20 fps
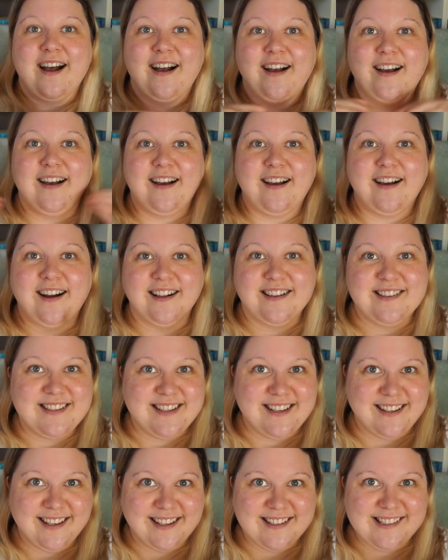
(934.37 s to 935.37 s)
Uh, I'll see
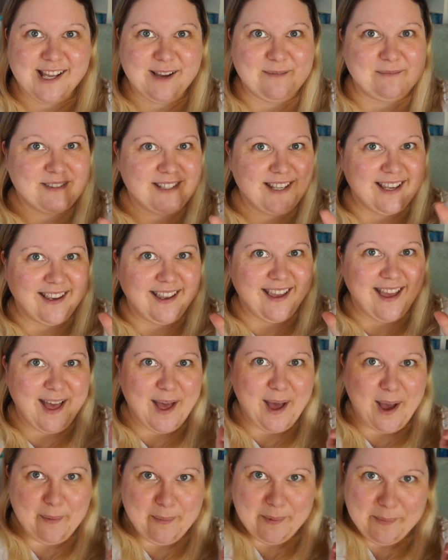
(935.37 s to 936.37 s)
you next time. Take care.
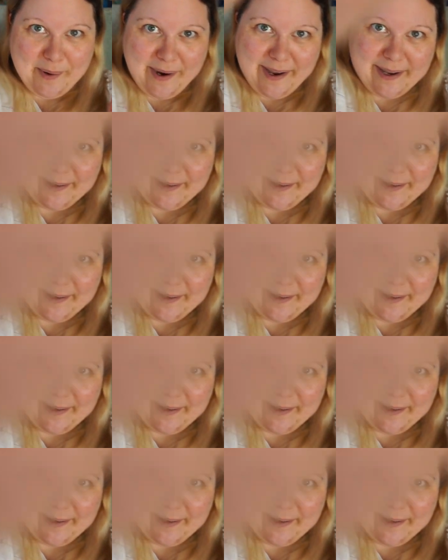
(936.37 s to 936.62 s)
Oh, bye bye.